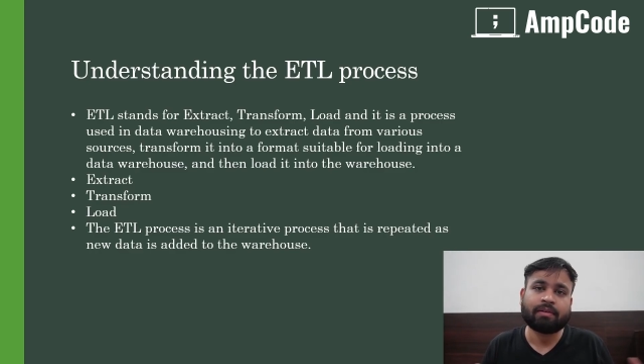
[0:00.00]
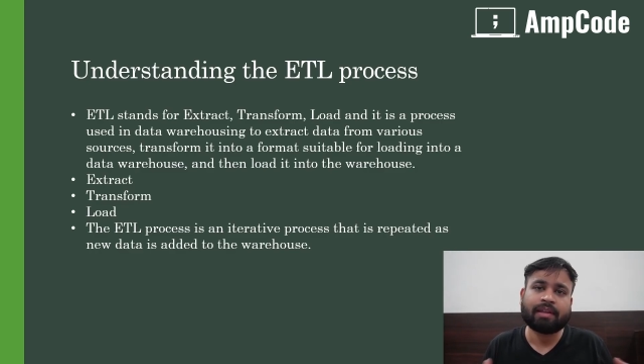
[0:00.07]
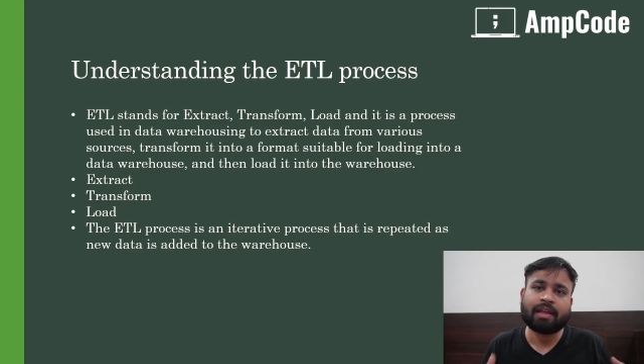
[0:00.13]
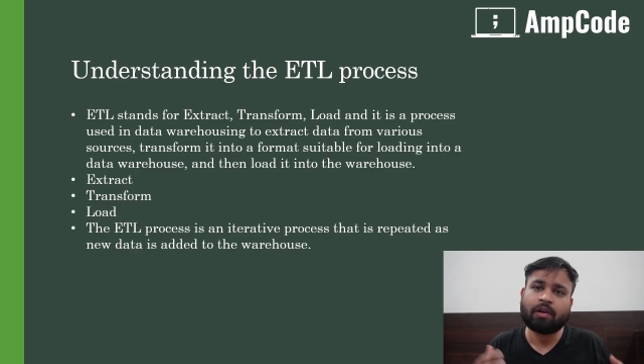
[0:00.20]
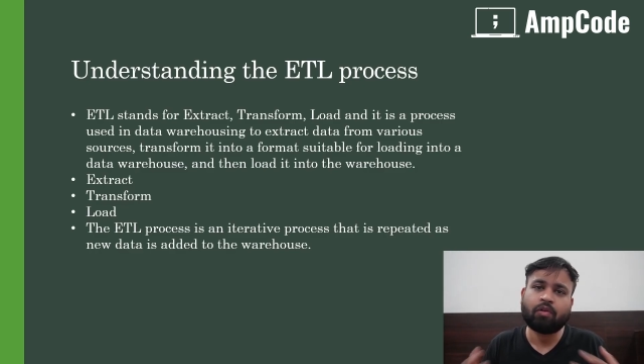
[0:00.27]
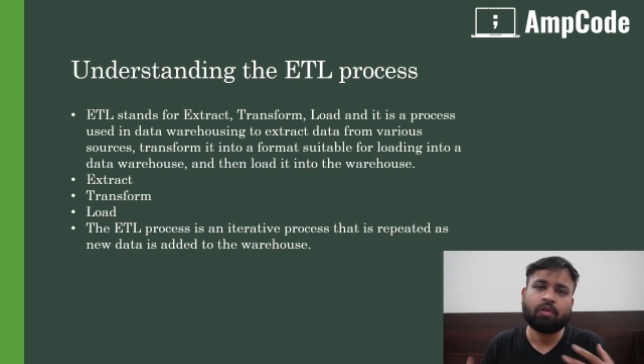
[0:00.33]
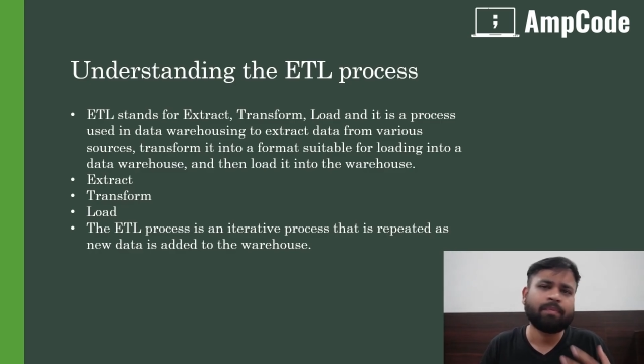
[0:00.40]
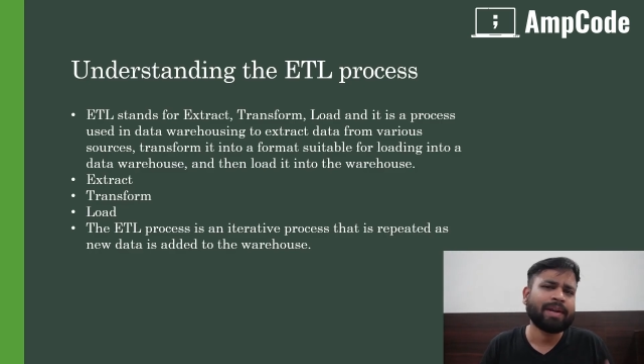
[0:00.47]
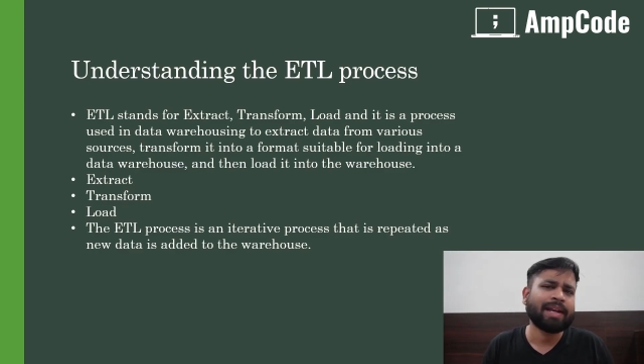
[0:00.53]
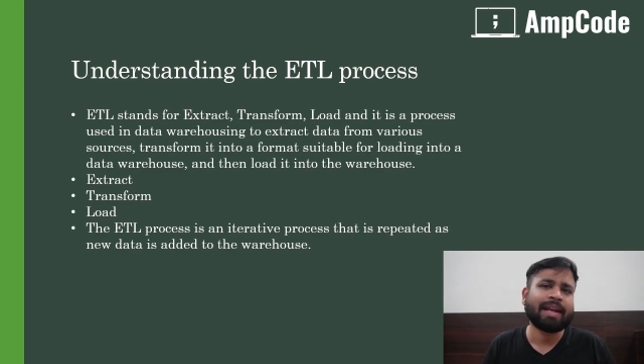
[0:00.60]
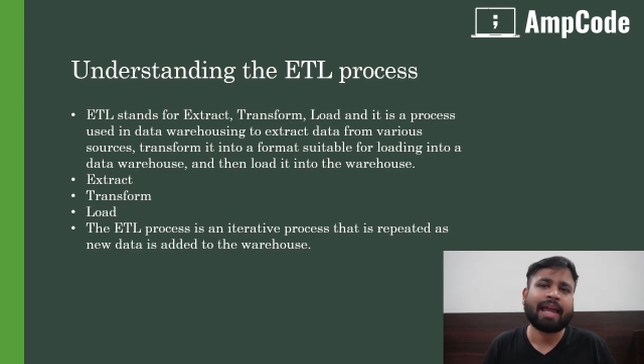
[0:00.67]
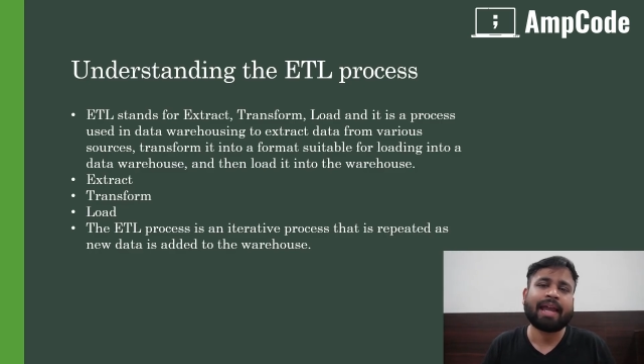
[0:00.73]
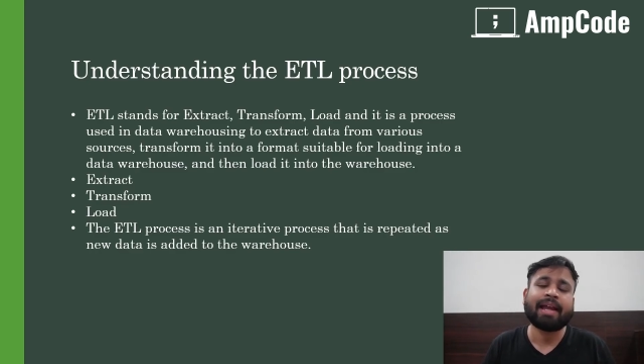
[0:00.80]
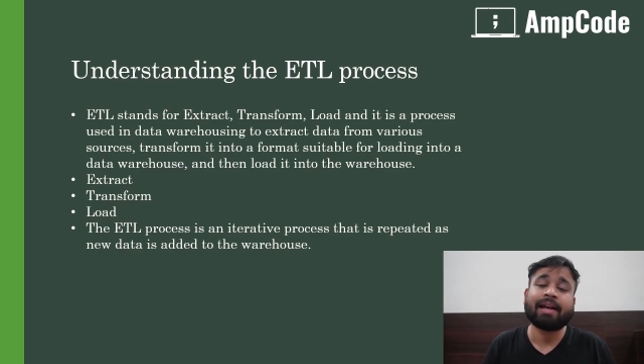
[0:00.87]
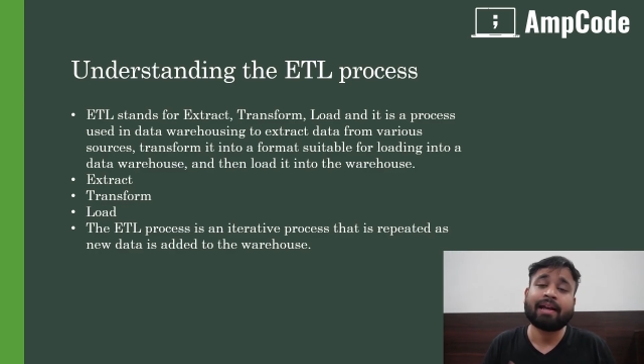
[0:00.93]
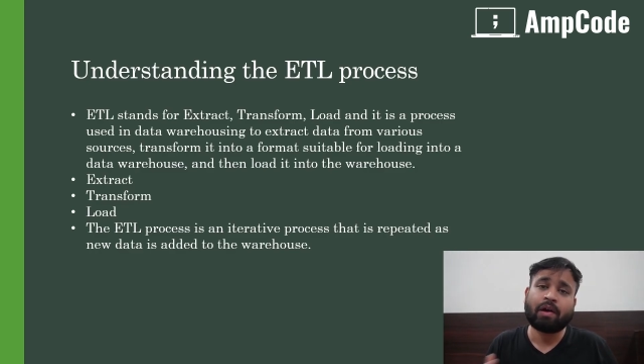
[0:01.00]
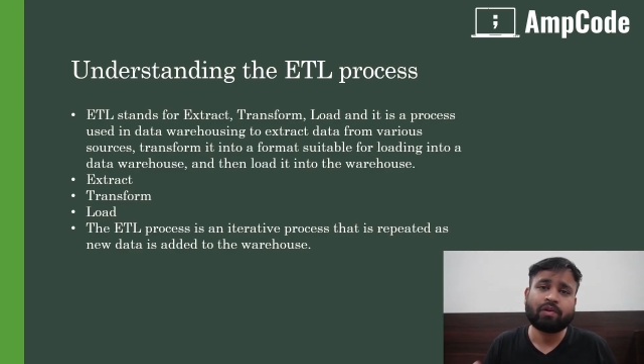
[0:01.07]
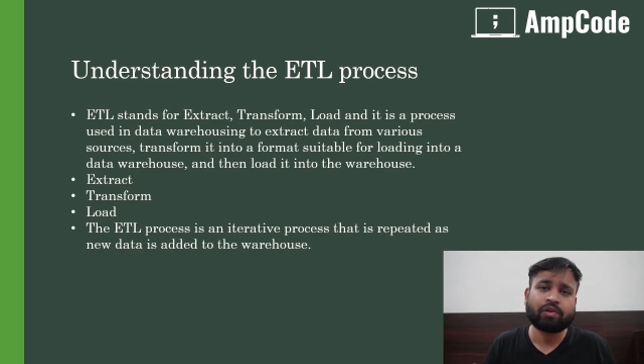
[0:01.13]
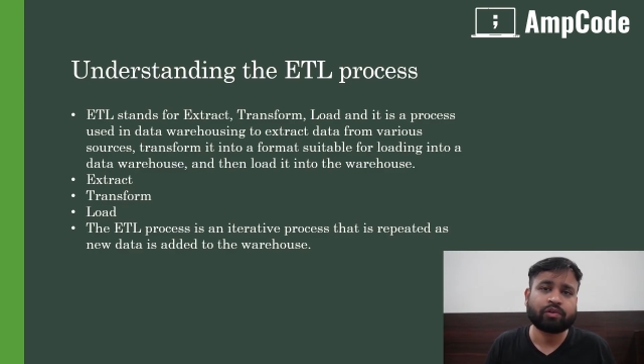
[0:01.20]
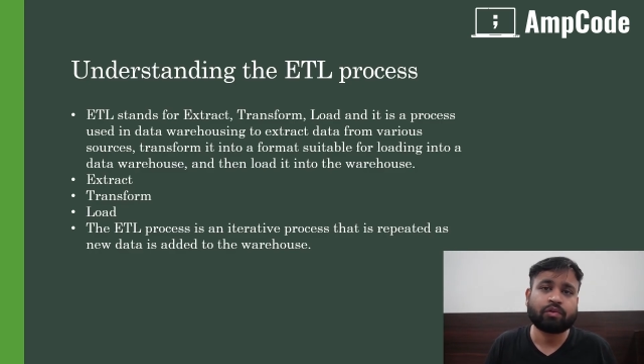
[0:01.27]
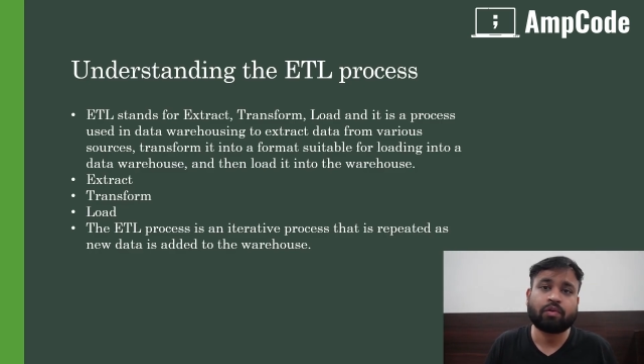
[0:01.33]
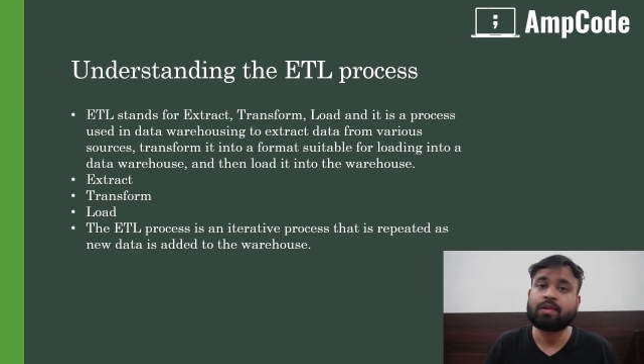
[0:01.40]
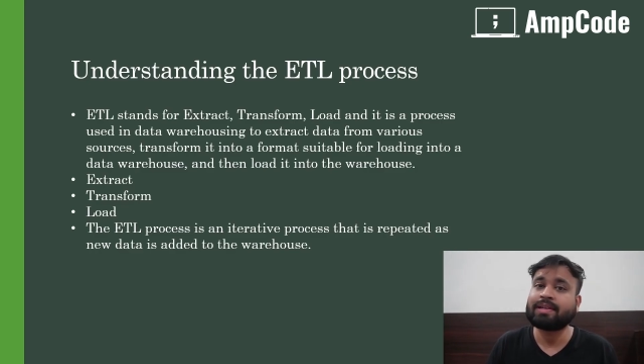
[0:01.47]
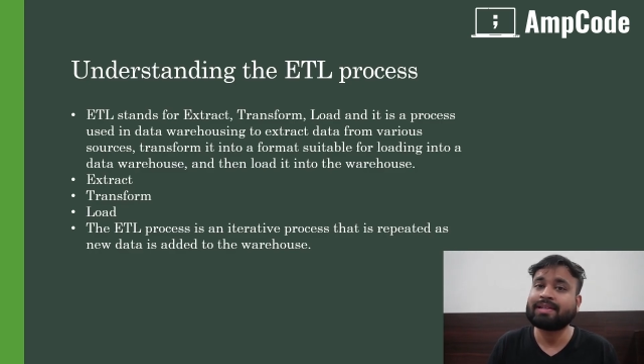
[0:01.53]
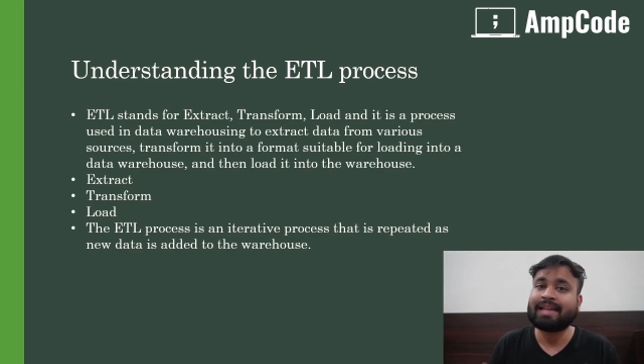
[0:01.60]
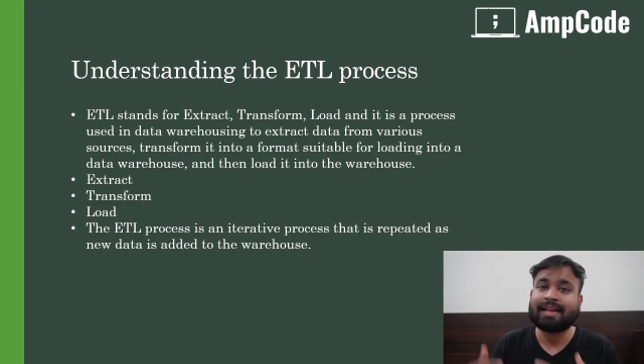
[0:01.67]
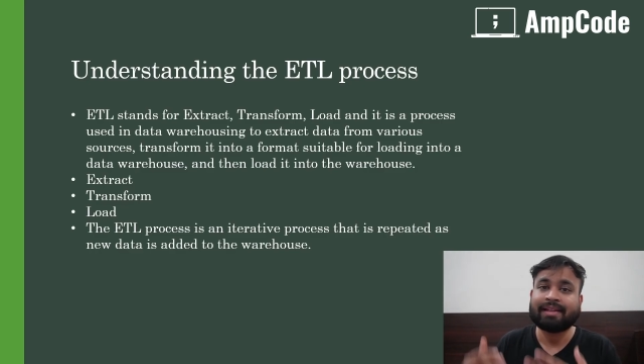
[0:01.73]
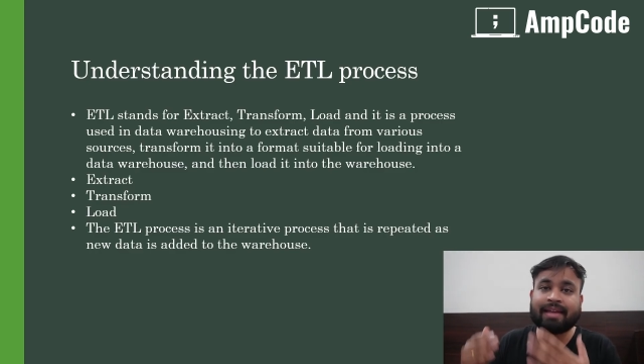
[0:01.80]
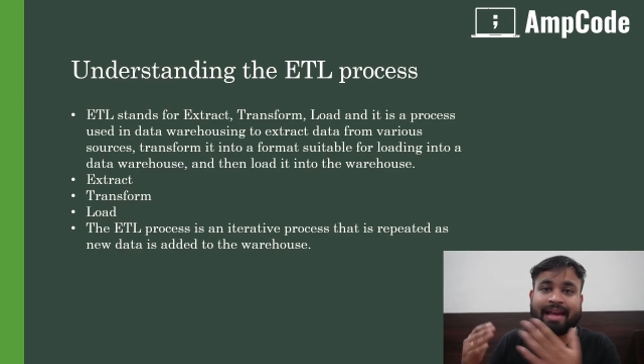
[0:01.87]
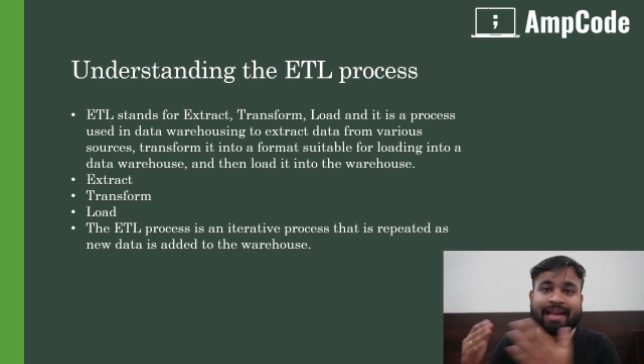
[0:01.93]
there could be like cloud storage
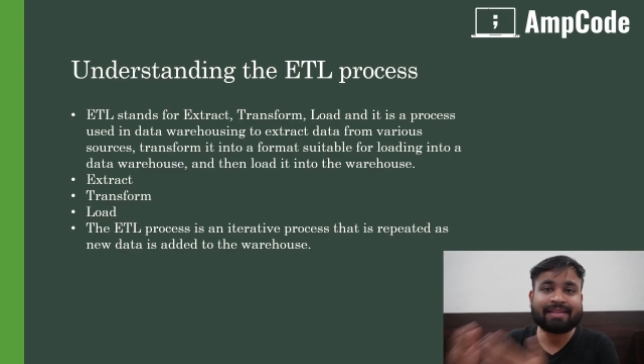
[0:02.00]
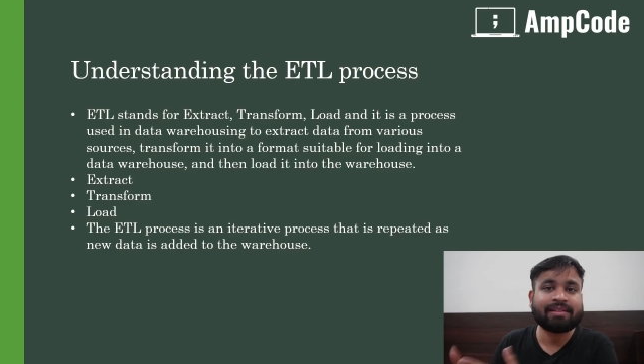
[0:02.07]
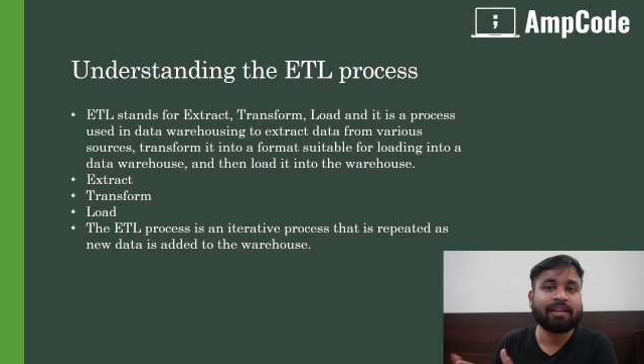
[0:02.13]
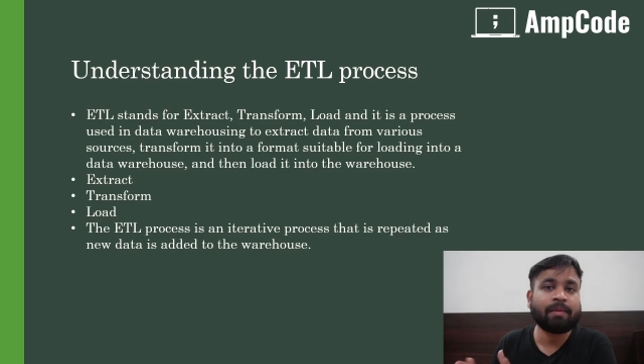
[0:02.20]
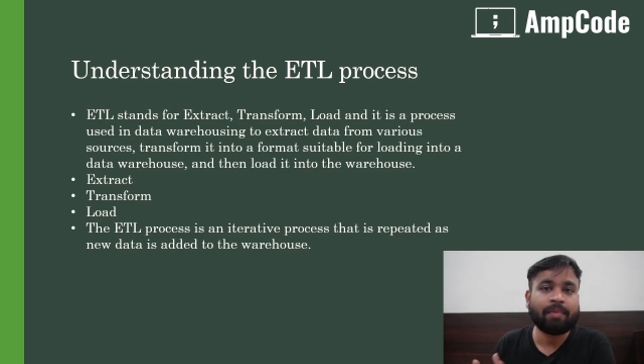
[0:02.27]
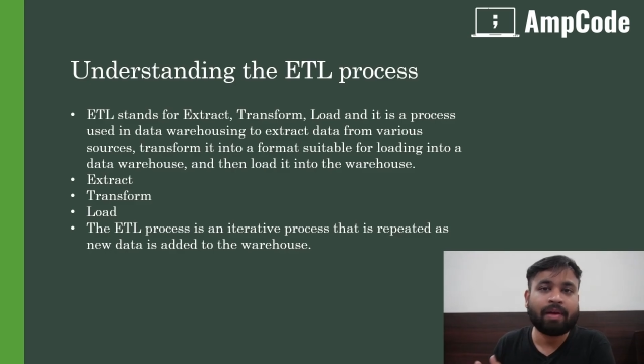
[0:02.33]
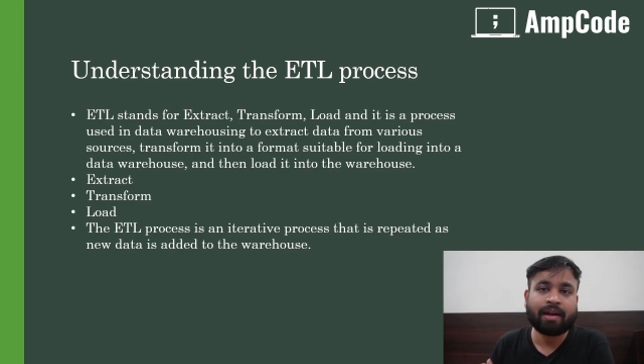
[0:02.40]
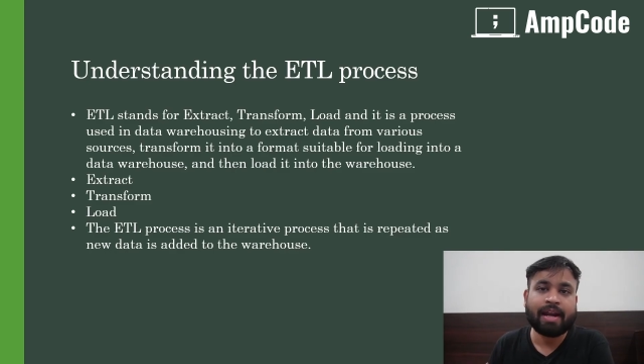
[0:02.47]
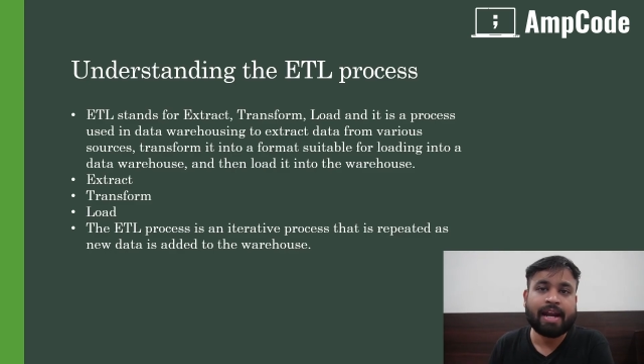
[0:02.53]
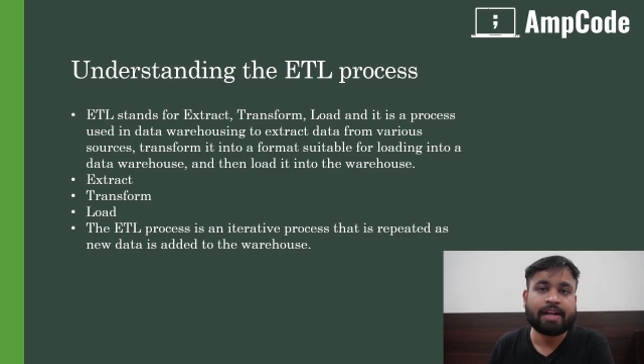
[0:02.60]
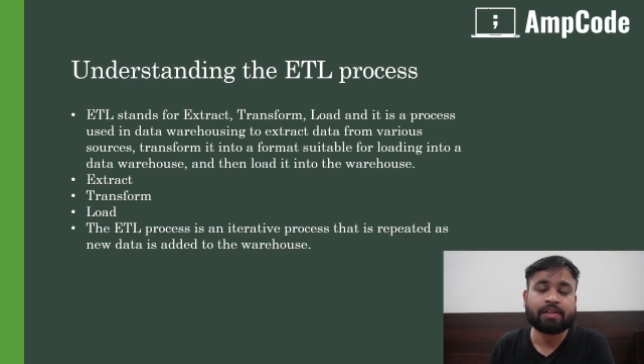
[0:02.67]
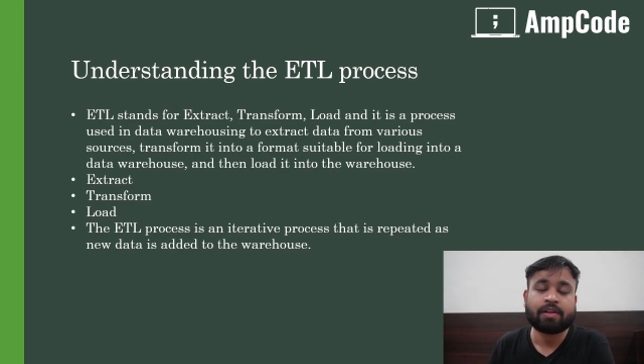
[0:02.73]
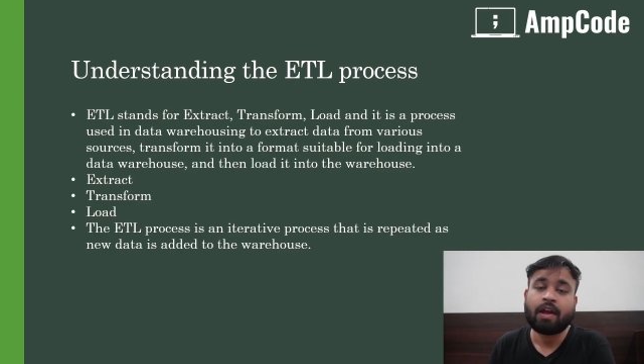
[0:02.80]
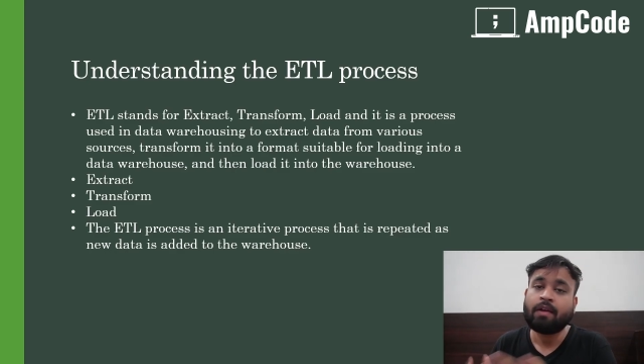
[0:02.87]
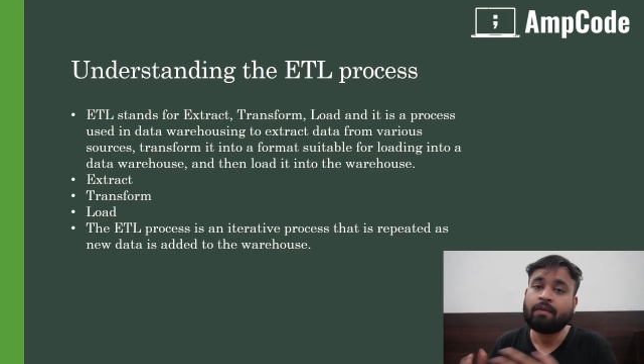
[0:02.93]
like the S3 buckets